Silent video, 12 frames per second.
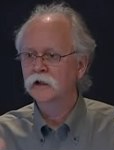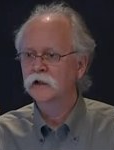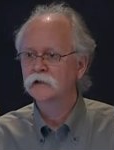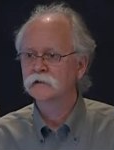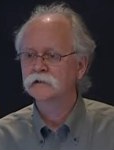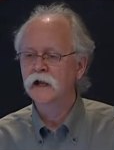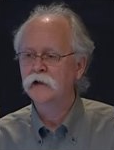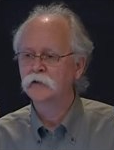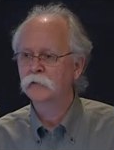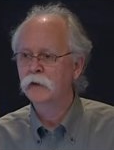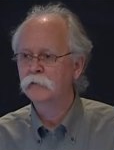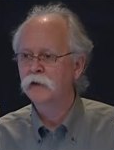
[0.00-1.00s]
in the
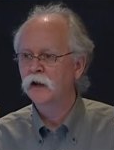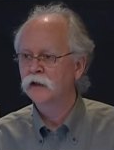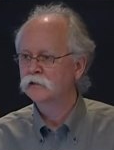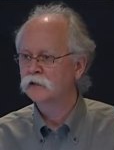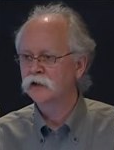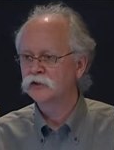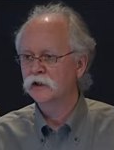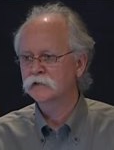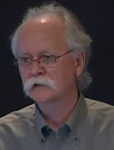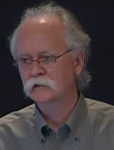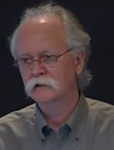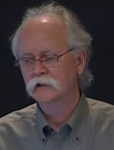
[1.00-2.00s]
standard peptide,
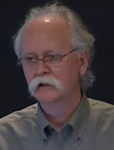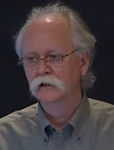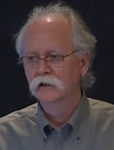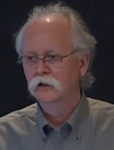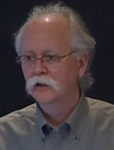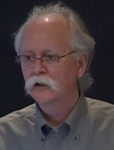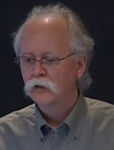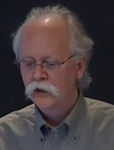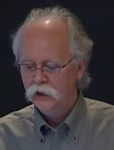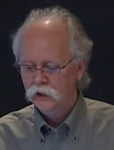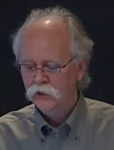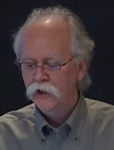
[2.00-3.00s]
digest it, go
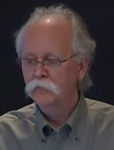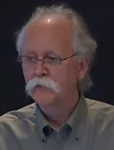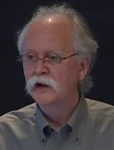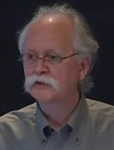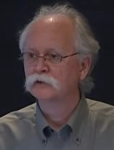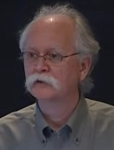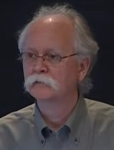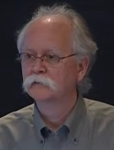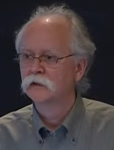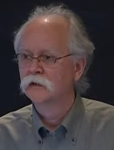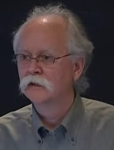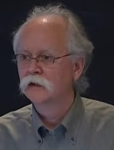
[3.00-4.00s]
ahead and, and measure them
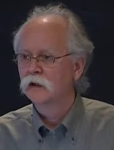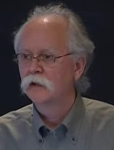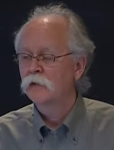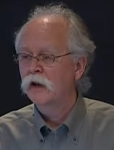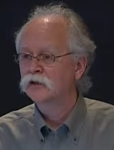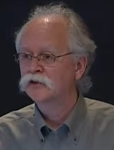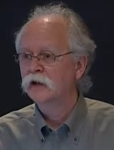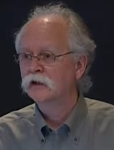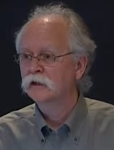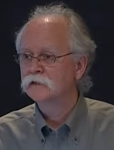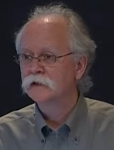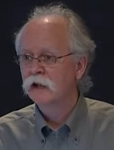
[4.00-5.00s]
by
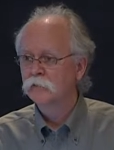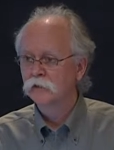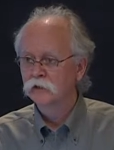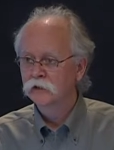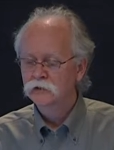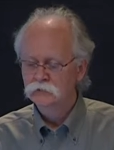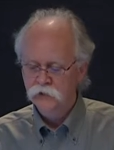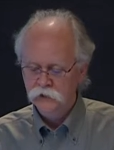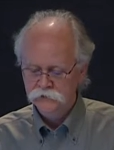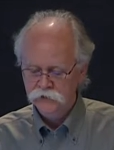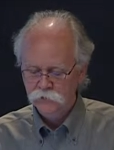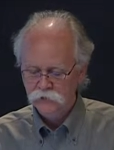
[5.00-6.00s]
injecting a sample into an
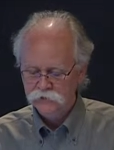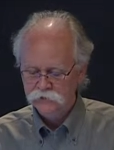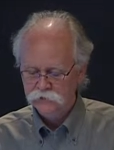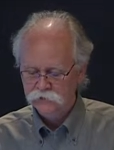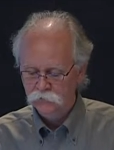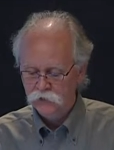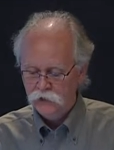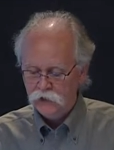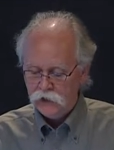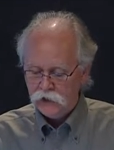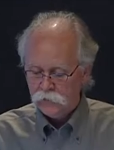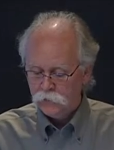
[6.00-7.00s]
LCMS system.
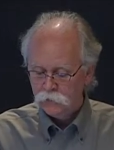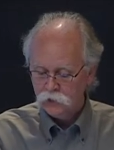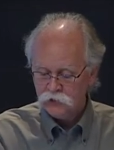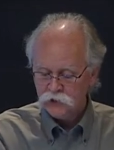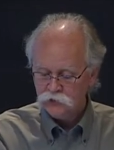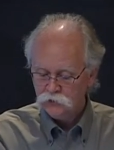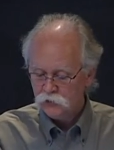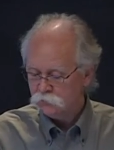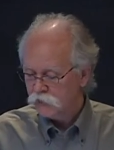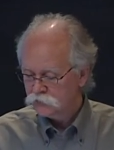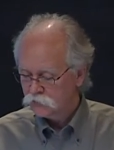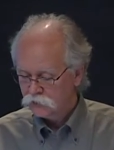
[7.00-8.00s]
And the proteins you can
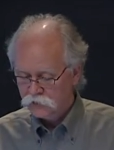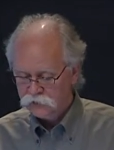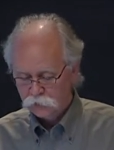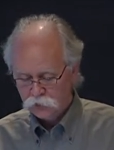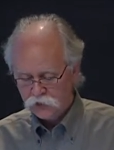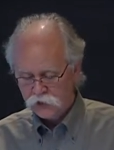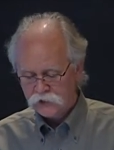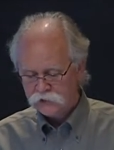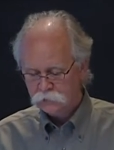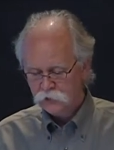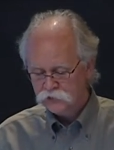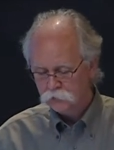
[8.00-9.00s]
measure is a pretty nice
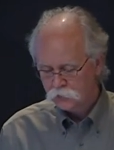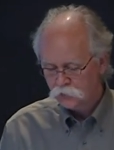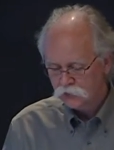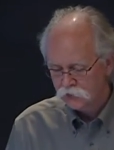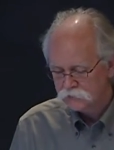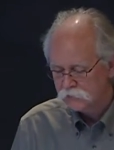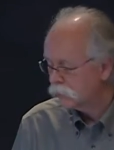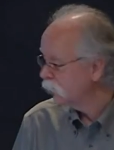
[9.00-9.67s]
bunch of proteins, and